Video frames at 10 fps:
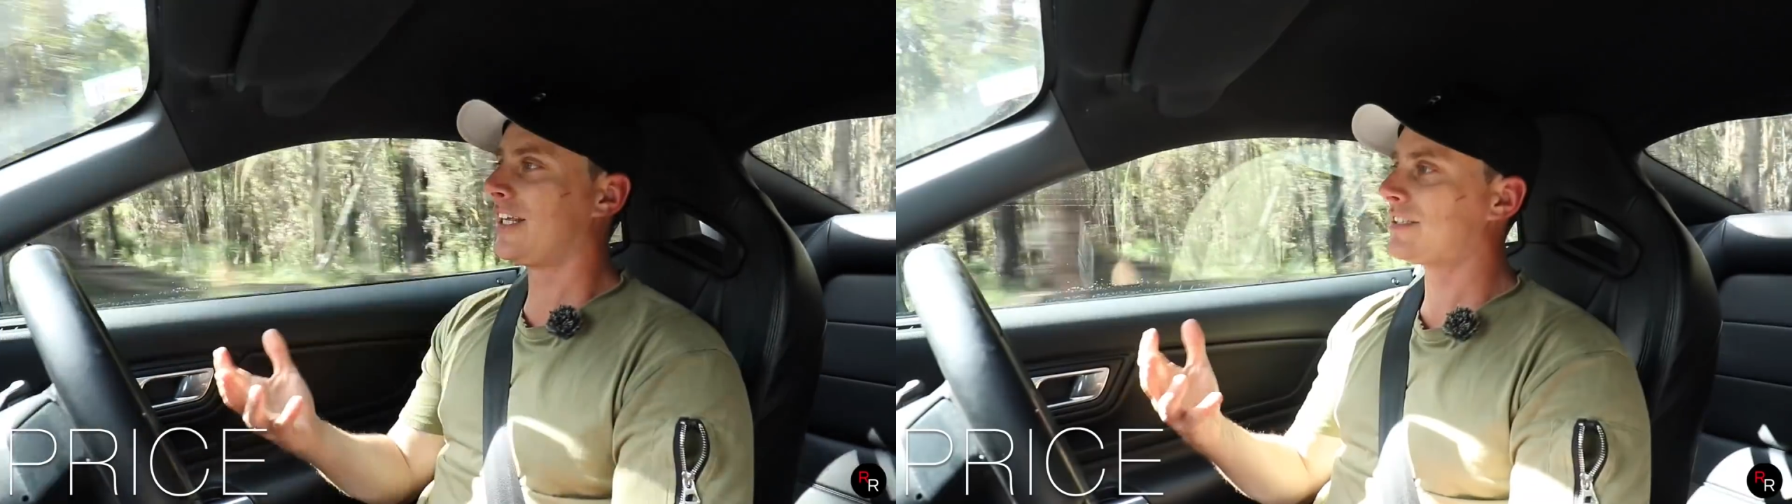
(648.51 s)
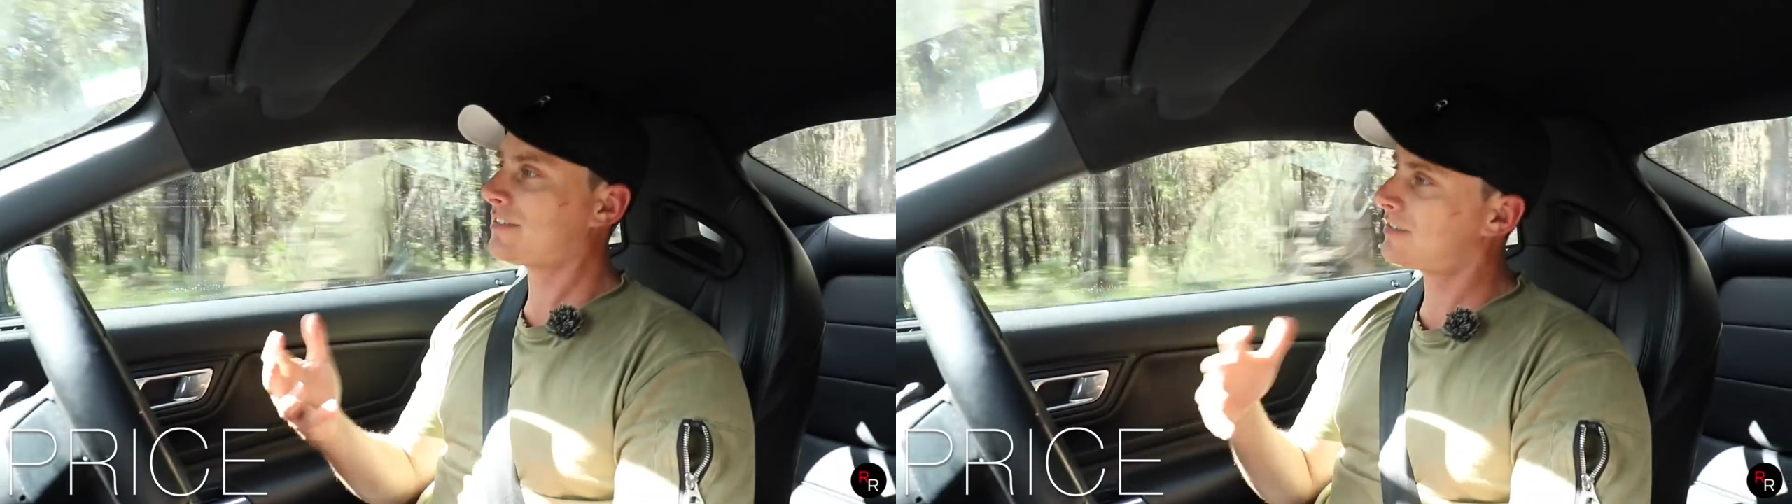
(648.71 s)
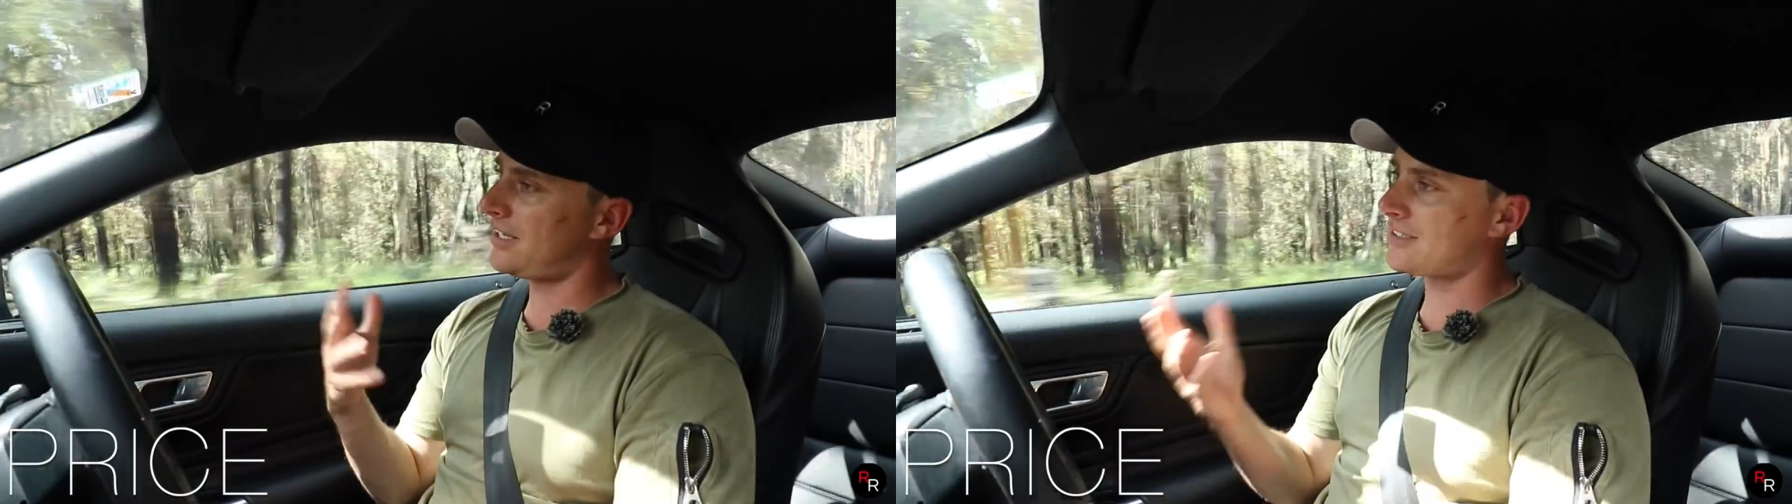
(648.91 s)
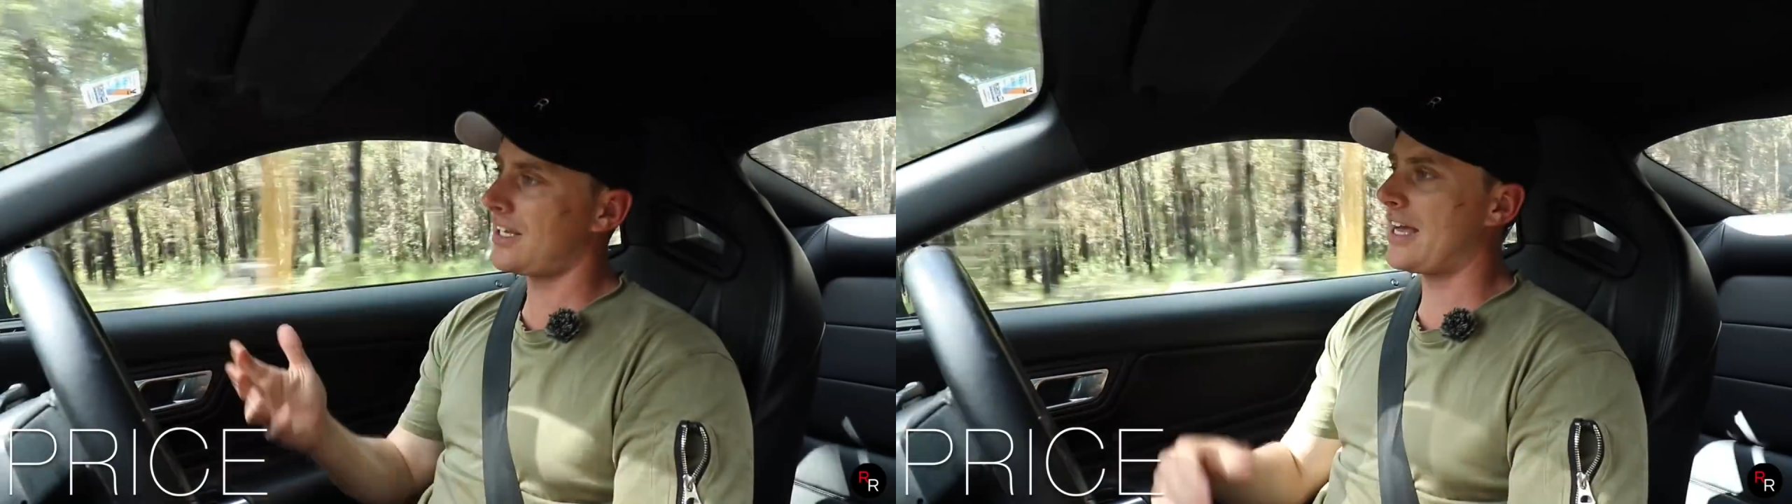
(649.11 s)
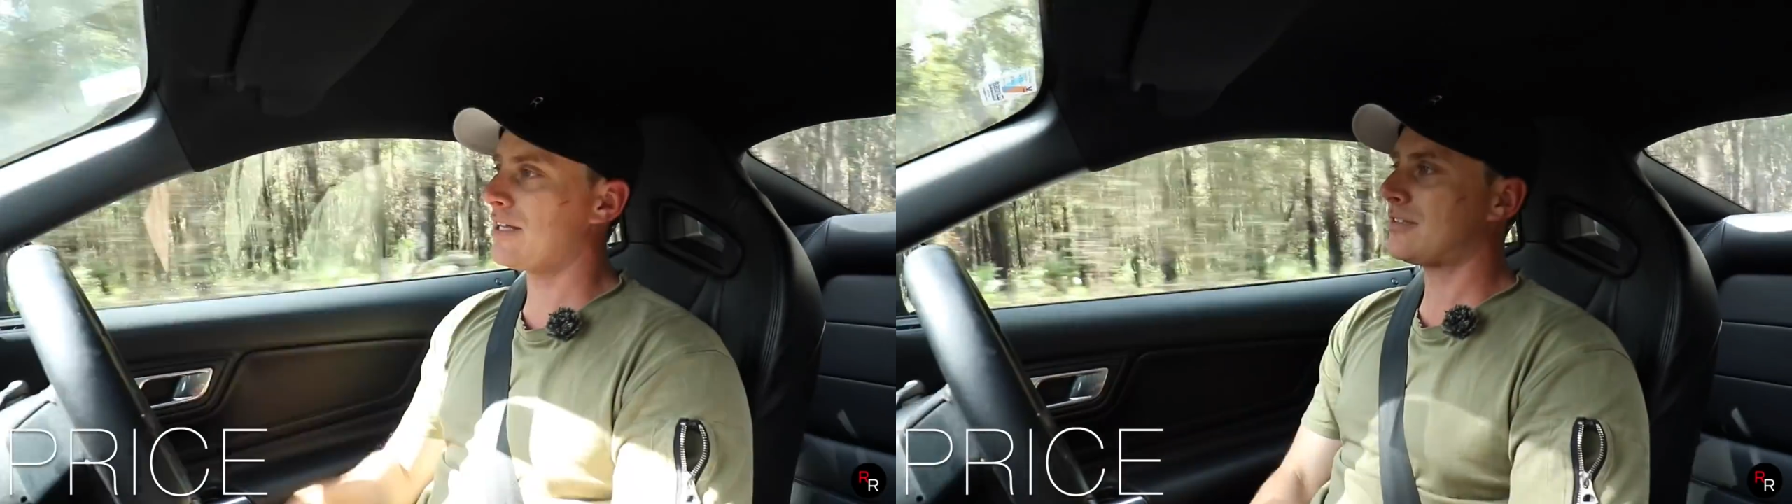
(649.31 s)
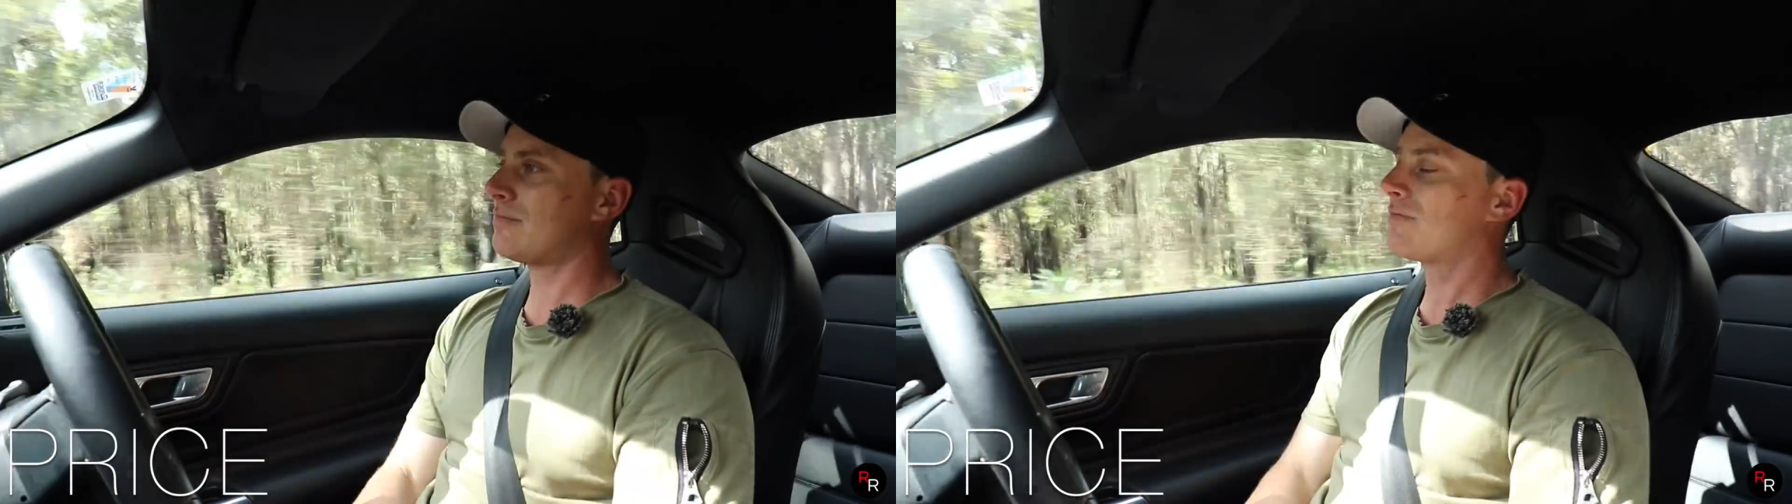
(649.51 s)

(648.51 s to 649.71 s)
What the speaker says: Let's get that